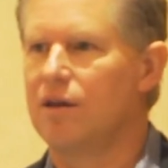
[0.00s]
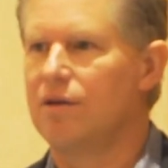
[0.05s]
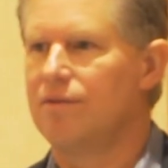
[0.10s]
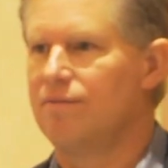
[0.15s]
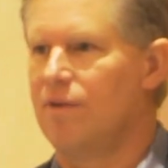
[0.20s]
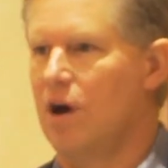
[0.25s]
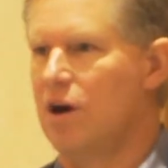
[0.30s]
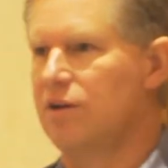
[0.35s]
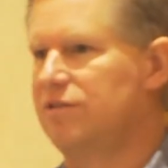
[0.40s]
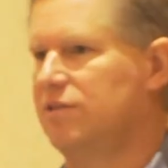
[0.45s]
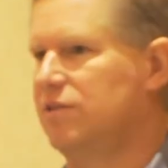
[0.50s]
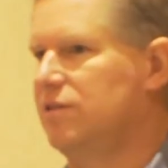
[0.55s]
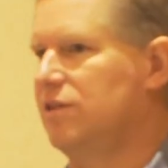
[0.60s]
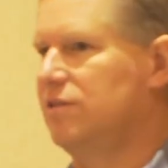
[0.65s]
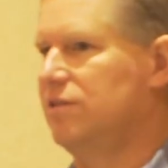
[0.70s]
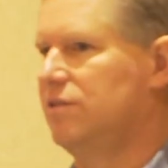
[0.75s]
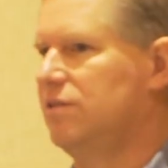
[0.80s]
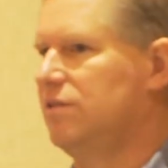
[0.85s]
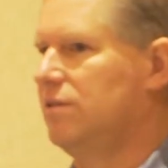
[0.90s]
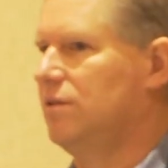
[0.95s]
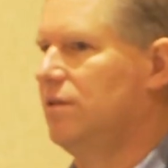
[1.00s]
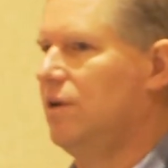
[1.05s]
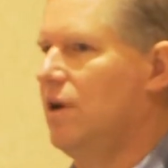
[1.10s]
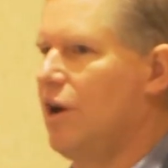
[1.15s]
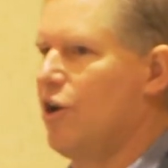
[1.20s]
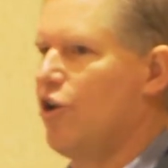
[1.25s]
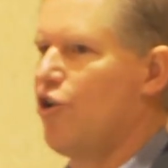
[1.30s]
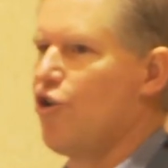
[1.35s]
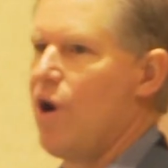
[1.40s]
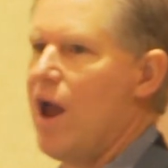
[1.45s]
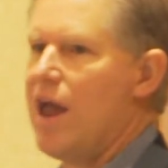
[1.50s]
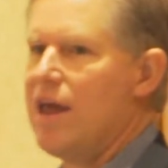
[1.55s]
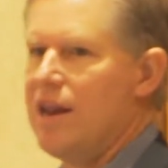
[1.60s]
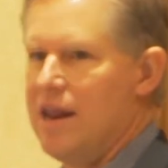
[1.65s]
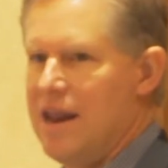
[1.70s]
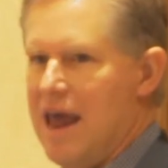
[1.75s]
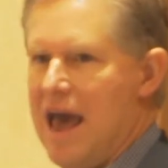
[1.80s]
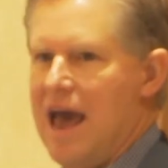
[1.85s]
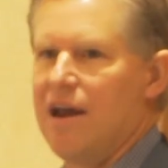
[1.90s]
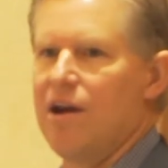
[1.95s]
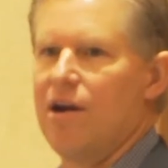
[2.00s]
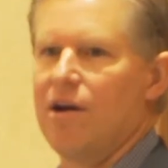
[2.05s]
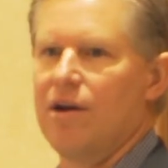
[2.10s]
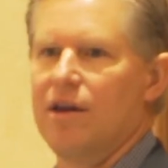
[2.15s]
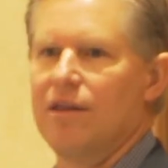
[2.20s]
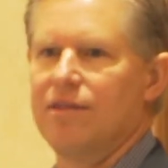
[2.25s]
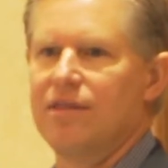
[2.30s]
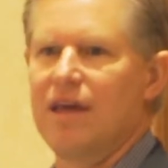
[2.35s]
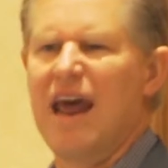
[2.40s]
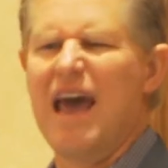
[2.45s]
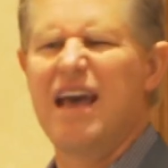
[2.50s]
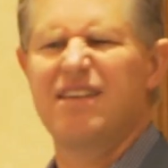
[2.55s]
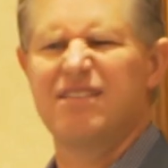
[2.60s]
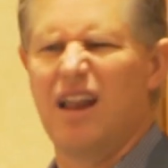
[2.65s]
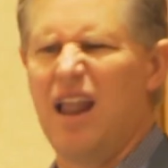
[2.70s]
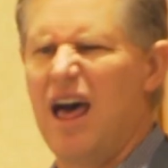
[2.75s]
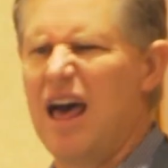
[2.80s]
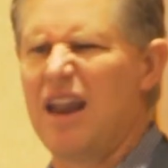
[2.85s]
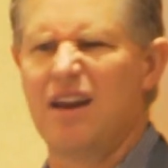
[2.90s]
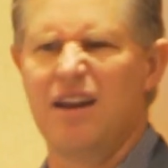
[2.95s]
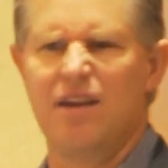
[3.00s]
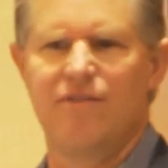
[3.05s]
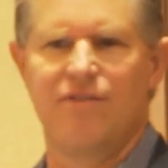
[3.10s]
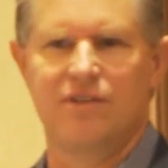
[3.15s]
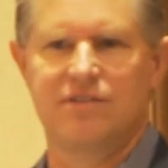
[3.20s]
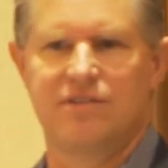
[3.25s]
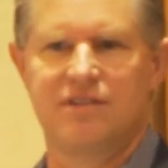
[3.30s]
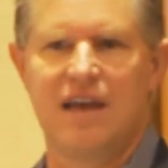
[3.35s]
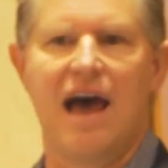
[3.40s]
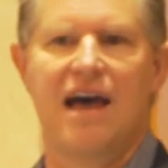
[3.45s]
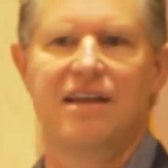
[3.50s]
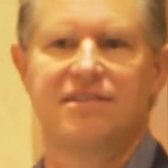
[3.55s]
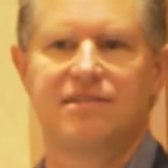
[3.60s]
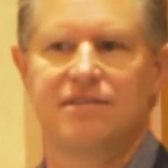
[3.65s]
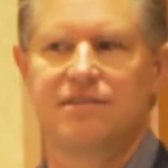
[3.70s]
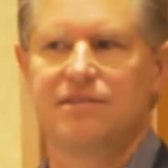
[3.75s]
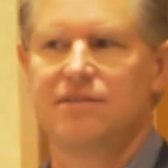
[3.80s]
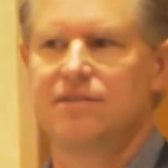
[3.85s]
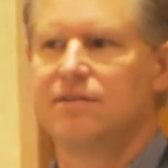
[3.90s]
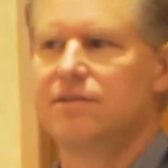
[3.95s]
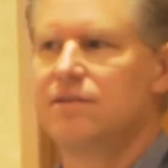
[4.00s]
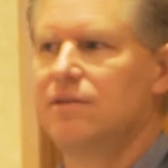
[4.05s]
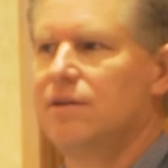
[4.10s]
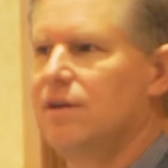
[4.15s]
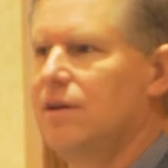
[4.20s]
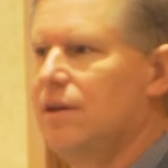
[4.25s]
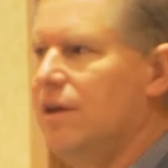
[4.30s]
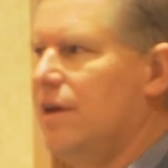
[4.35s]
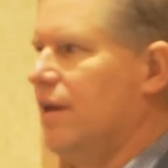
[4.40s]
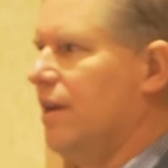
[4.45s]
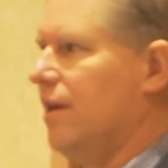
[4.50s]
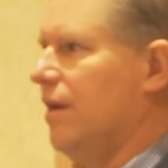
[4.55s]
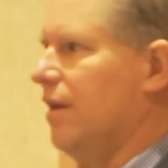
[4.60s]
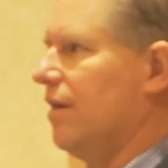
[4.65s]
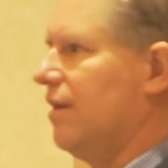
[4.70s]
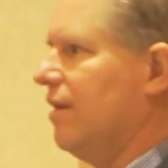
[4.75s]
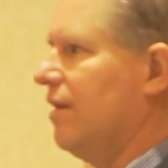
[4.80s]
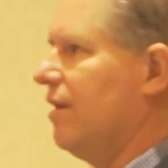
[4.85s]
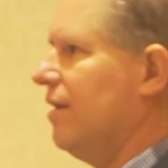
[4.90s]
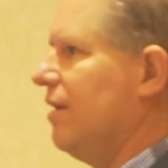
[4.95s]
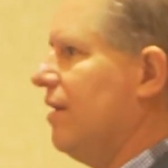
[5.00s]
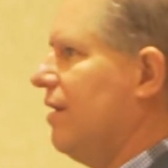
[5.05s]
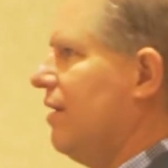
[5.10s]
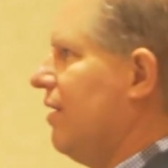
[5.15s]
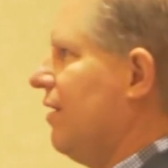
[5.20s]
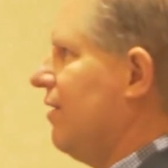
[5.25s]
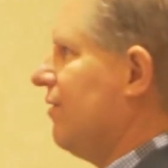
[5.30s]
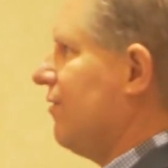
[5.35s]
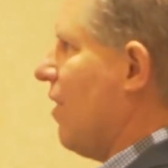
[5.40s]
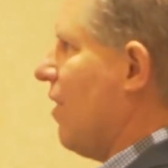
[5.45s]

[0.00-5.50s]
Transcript: versus a graded aggregate that has a lot of different sizes in it. So